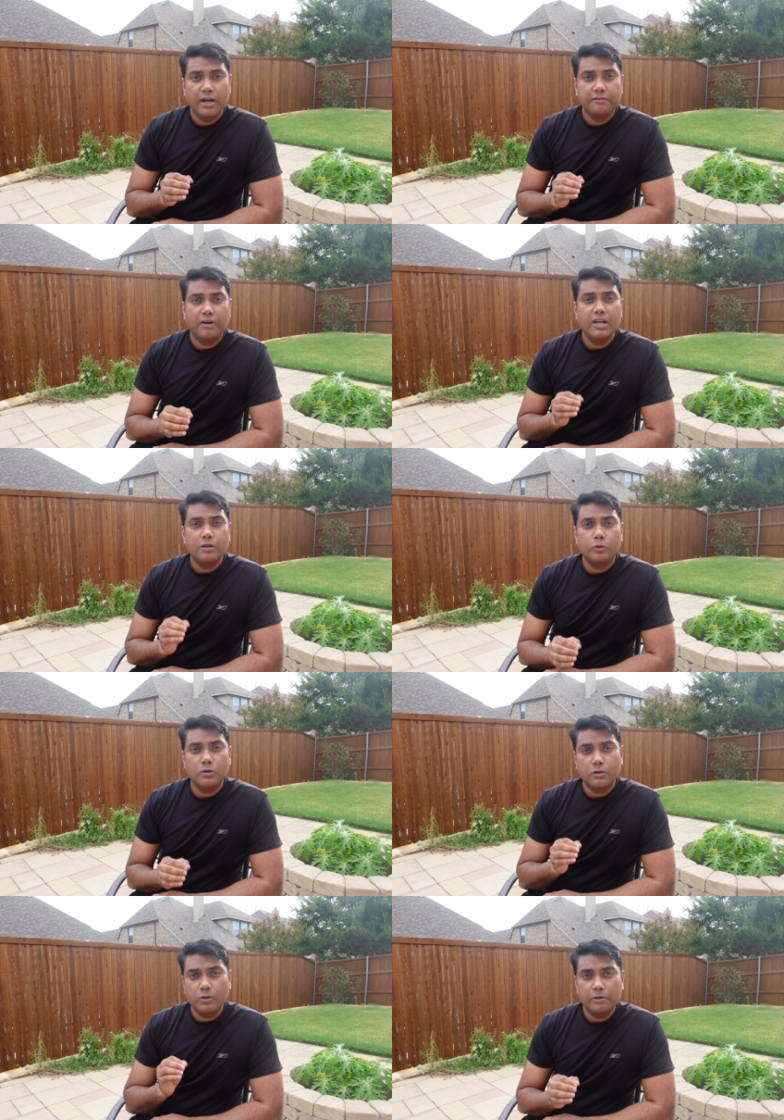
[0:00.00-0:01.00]
and while
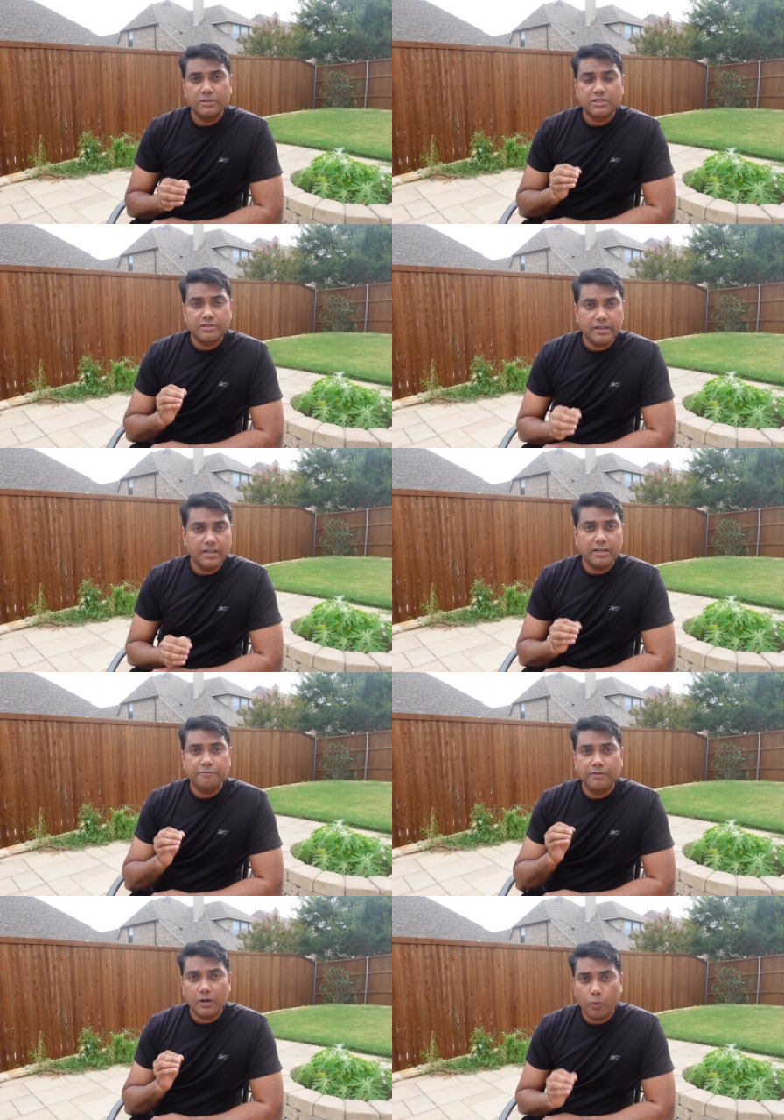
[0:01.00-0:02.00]
coca-cola was struggling
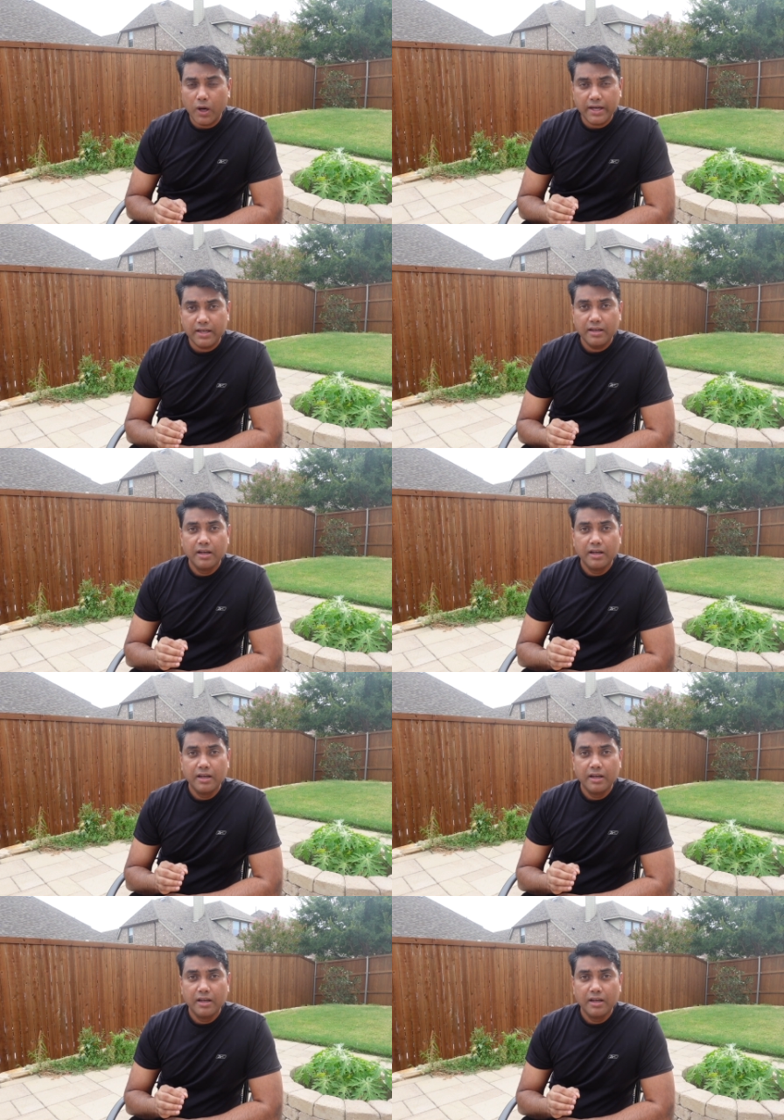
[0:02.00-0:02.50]
for a while